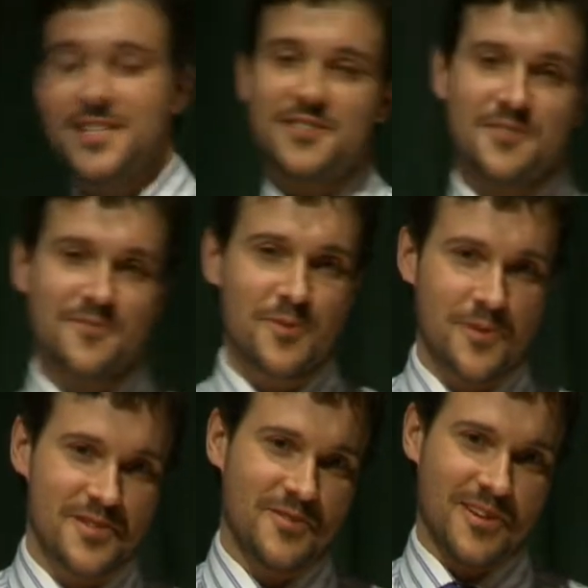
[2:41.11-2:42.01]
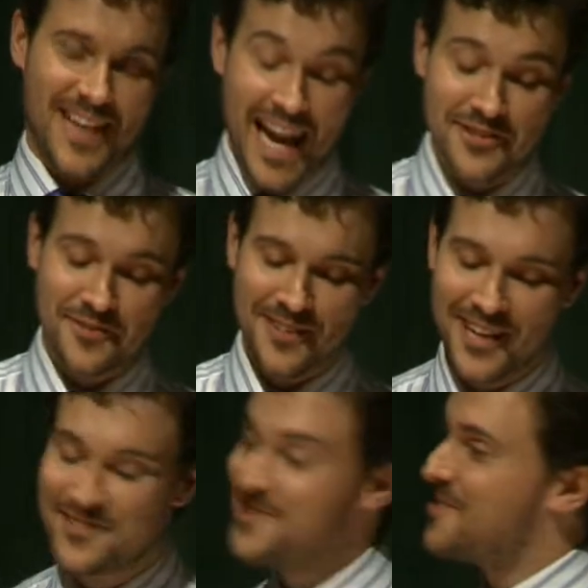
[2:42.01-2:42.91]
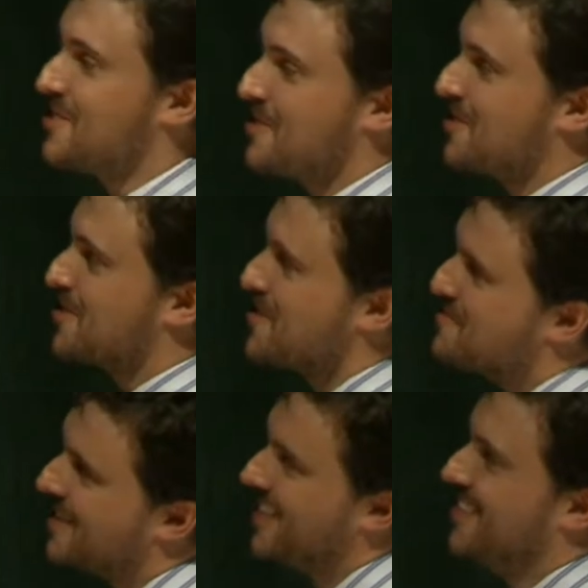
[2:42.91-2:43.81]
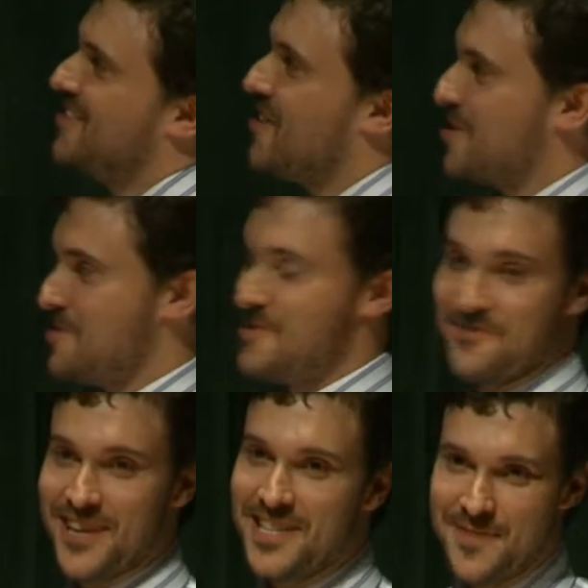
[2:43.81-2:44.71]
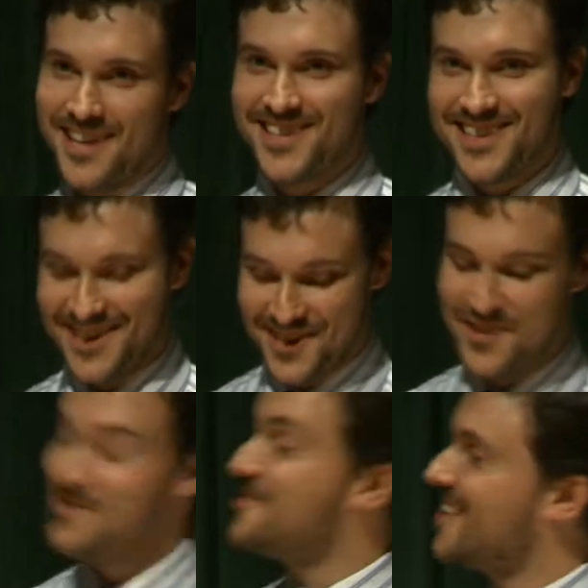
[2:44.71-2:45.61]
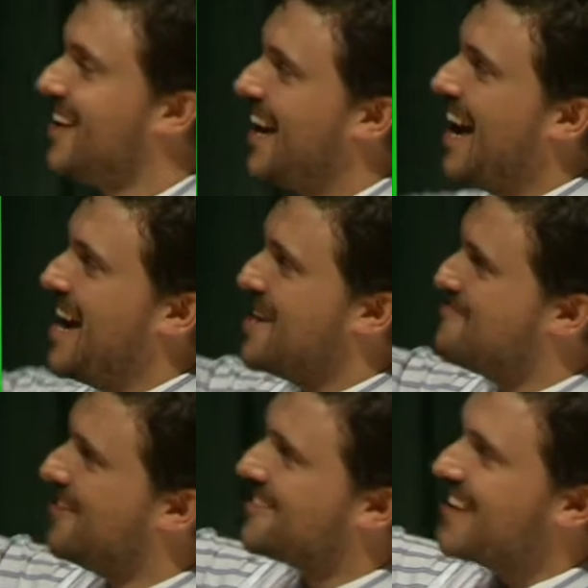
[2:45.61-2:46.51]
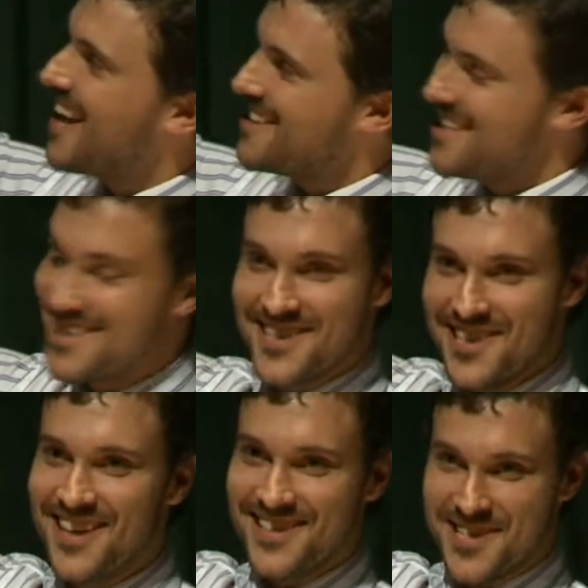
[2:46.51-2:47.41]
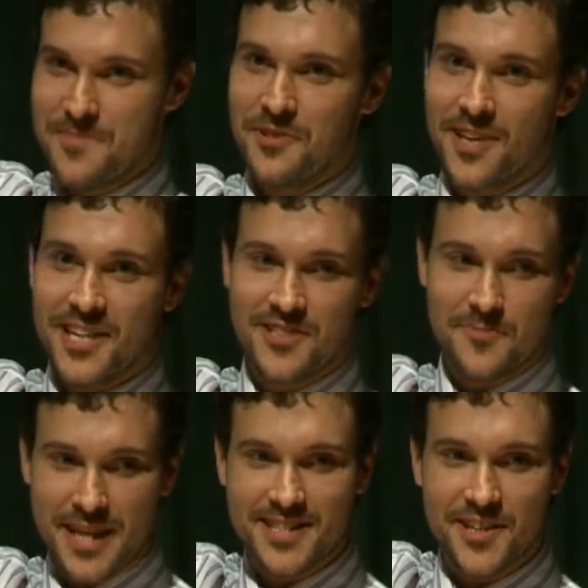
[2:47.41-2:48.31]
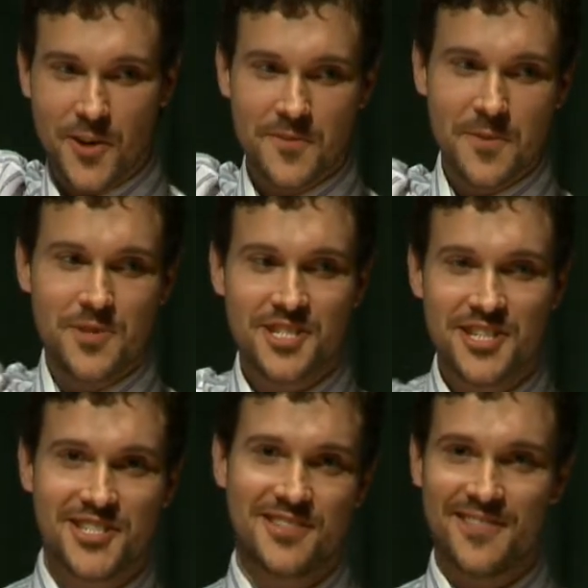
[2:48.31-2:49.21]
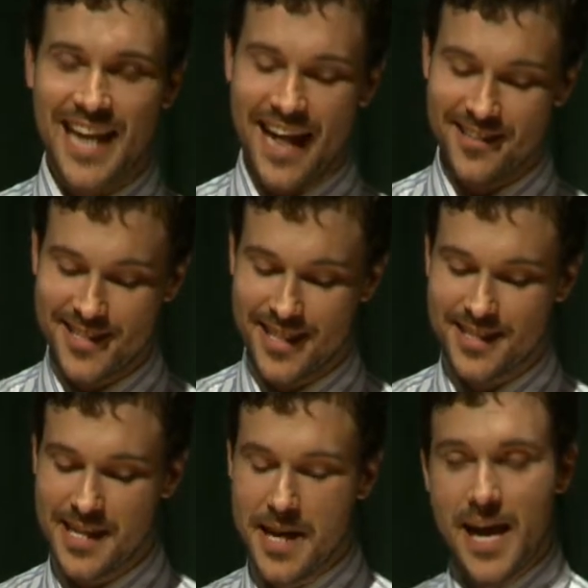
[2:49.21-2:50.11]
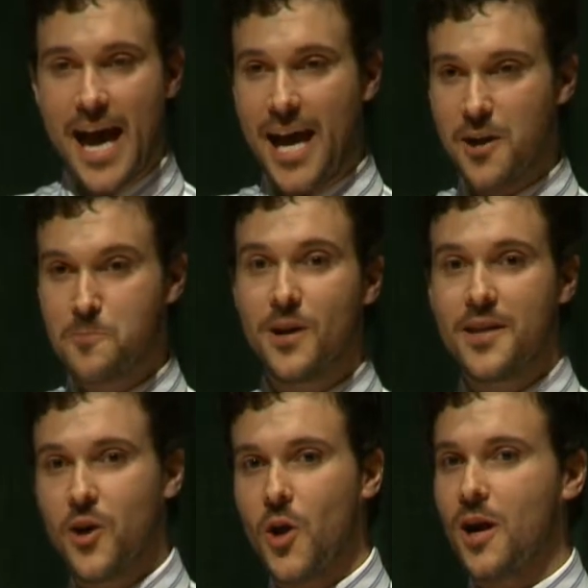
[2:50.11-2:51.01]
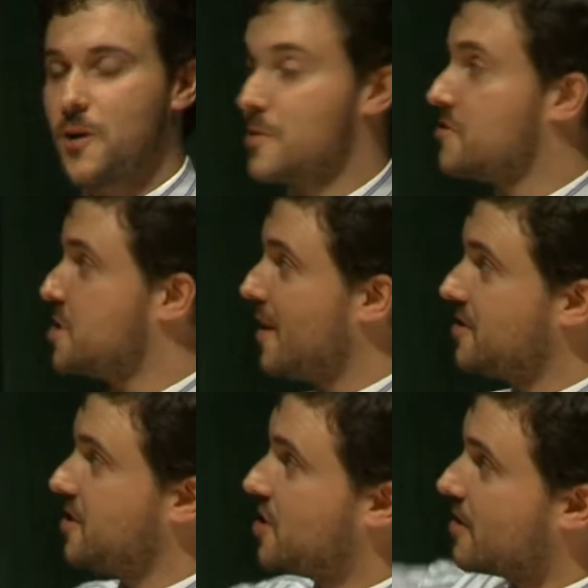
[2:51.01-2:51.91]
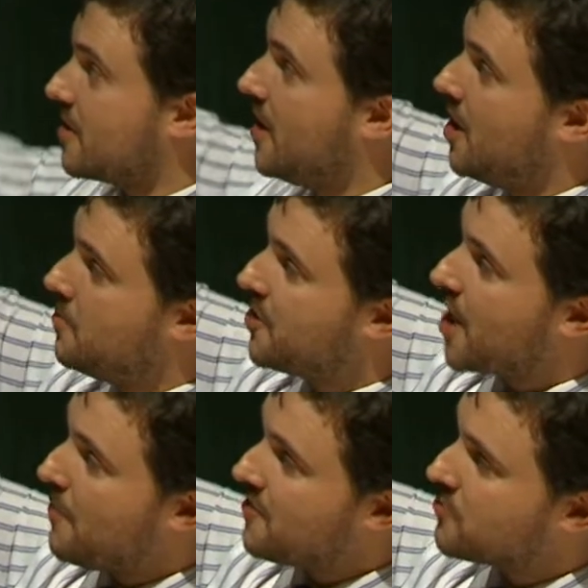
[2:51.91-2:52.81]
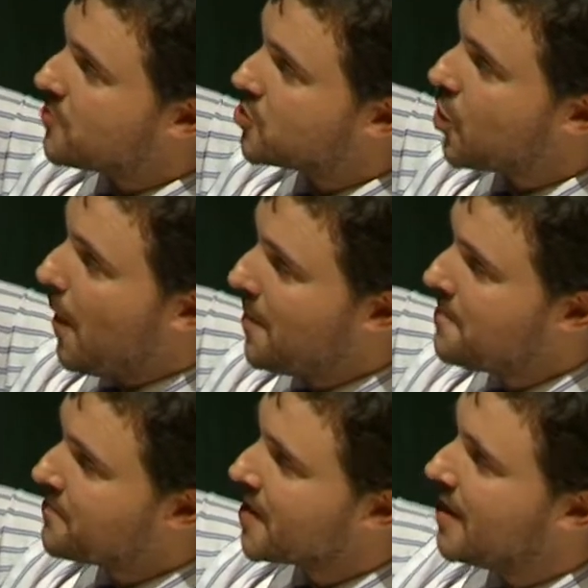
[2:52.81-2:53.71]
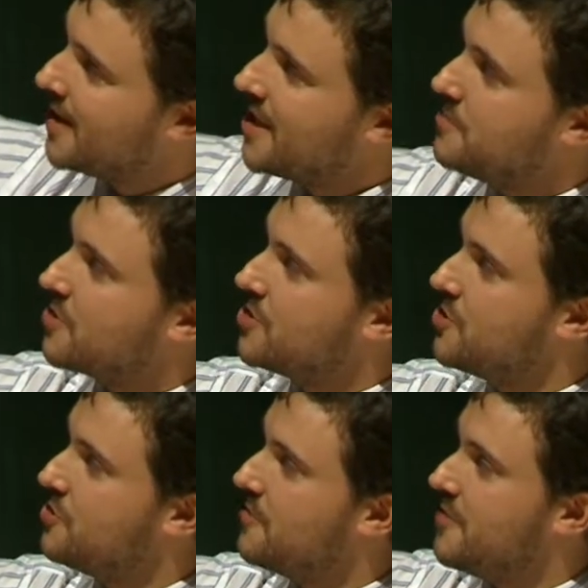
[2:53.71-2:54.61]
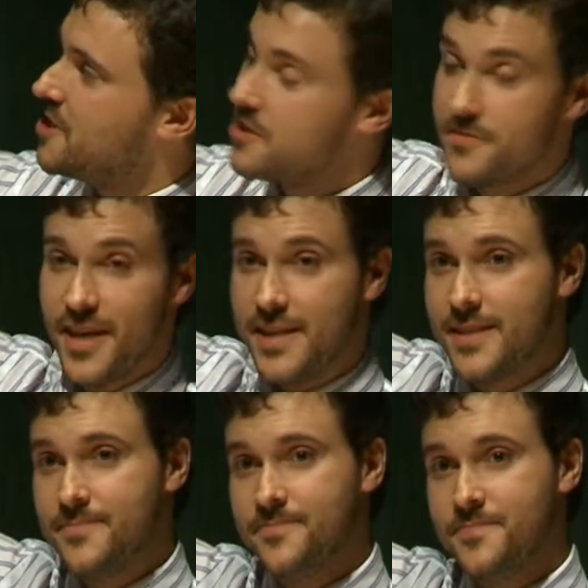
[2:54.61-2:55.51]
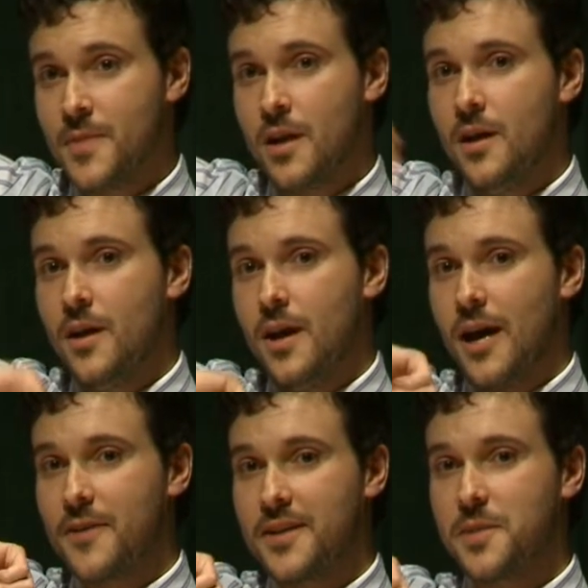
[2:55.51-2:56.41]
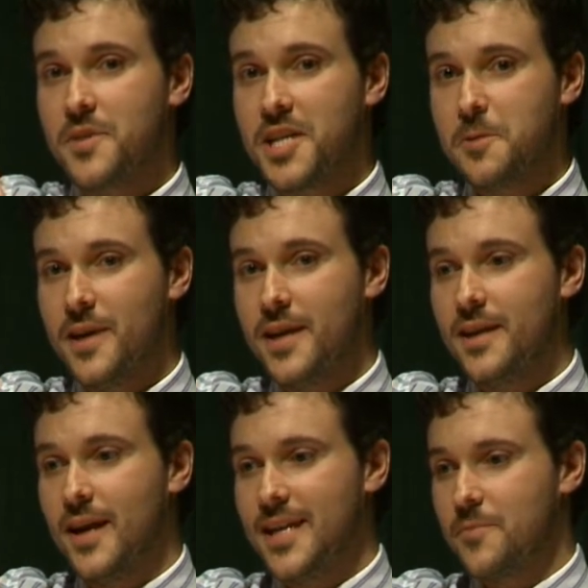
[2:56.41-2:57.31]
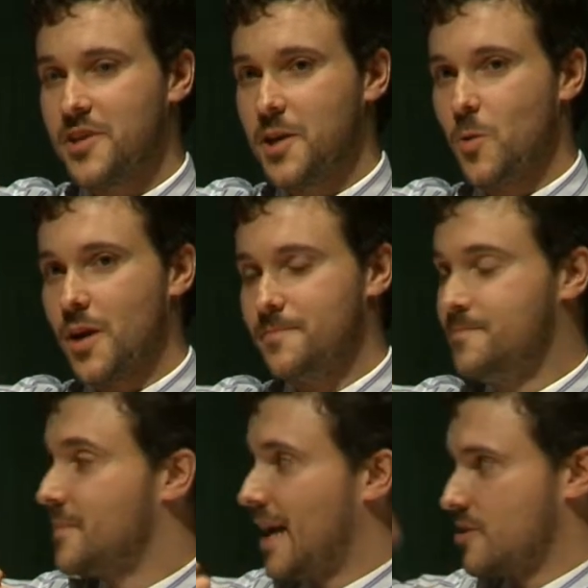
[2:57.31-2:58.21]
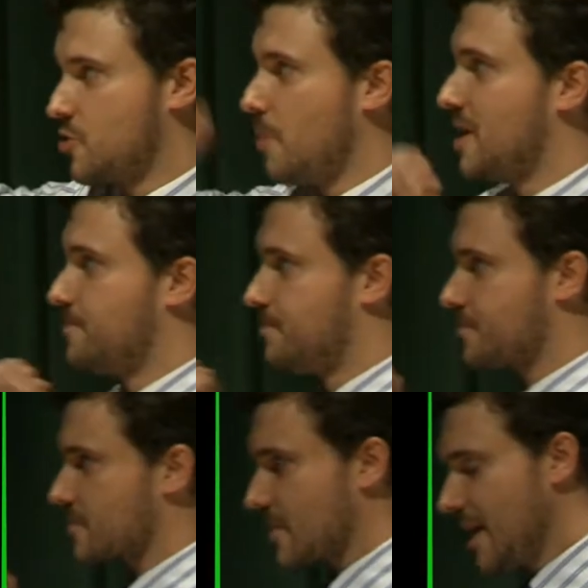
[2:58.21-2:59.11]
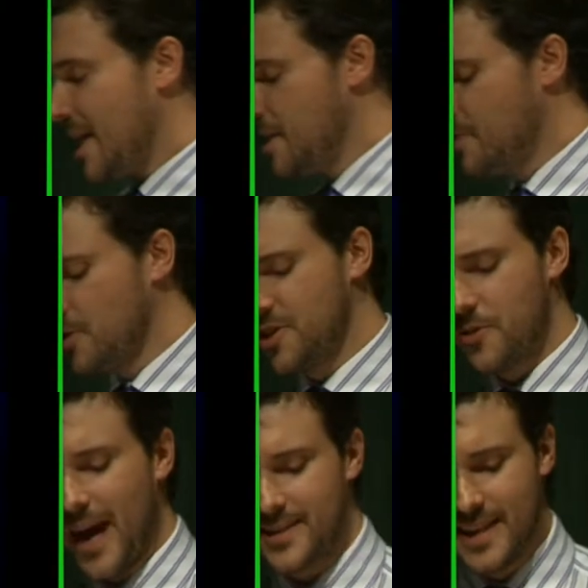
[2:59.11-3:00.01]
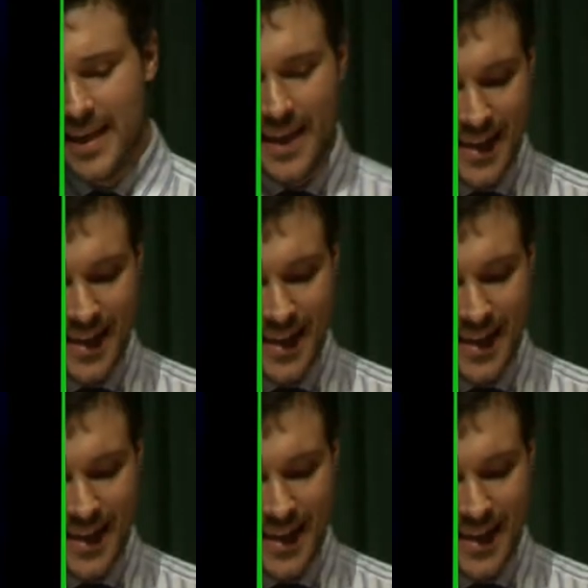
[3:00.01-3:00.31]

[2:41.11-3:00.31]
This is, of course, not an actual fly-through of the local group, or you would have read about it in the news. Rather, this is a simulation of basically all of the positions of the galaxies and where they all are with respect to each other. We come in from the top, and then we're going to do a figure of 8 around the Milky Way and M31 and Andromeda. And then we're going to go out.